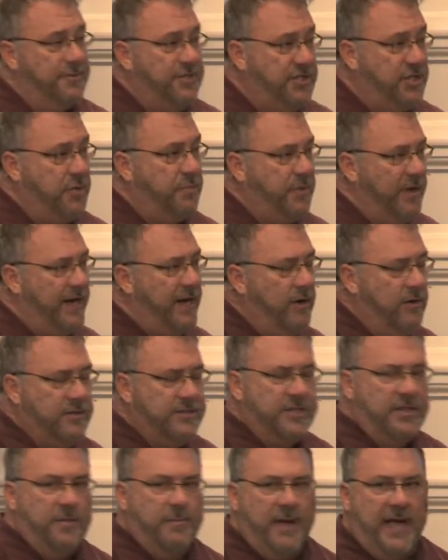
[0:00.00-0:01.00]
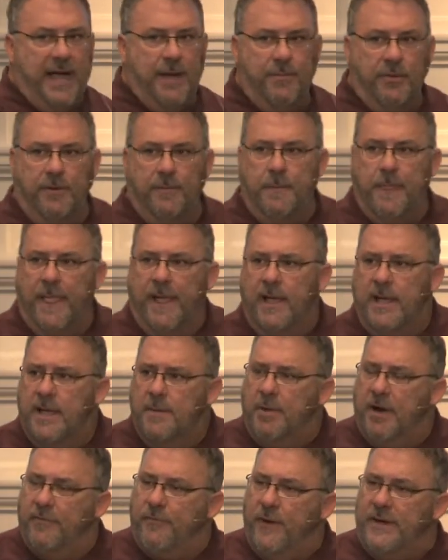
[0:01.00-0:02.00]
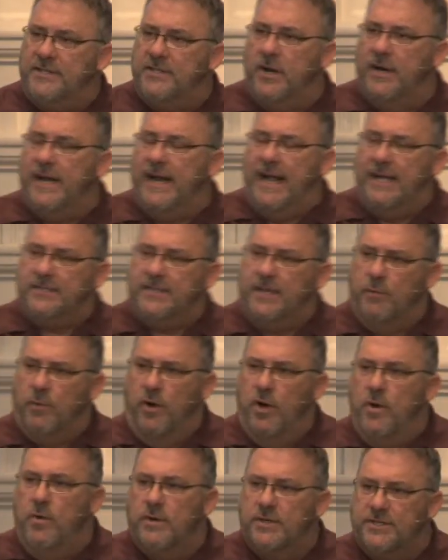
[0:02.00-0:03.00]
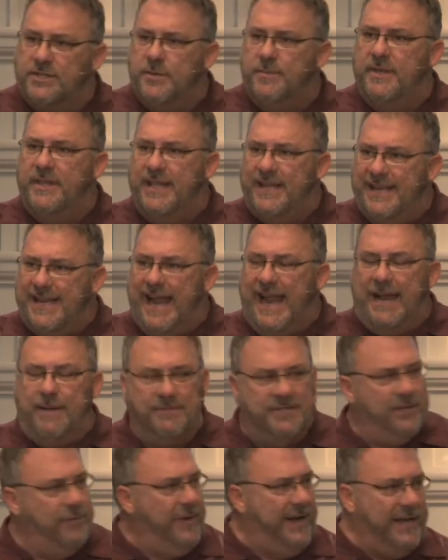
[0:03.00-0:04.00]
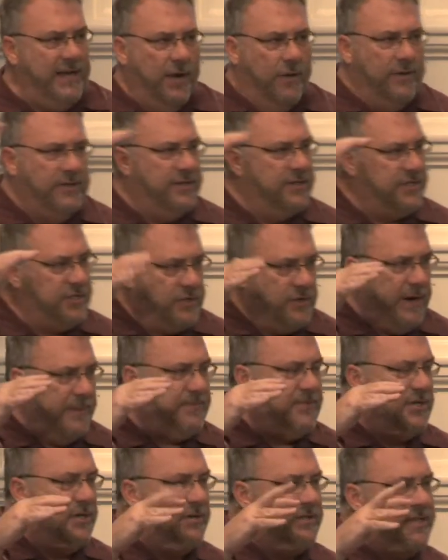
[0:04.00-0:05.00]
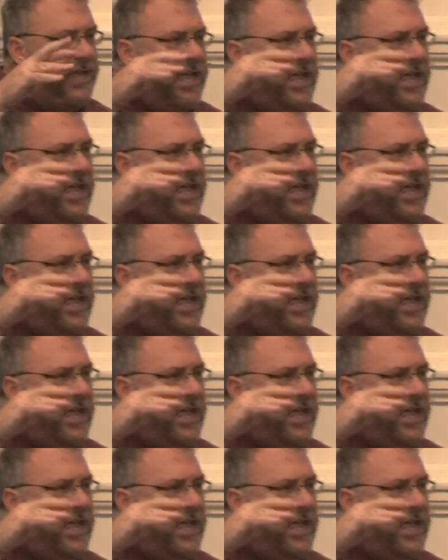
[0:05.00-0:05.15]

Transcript: superheroes of the Bible. But if we started asking, well, who are some of the names that we know in the Scriptures,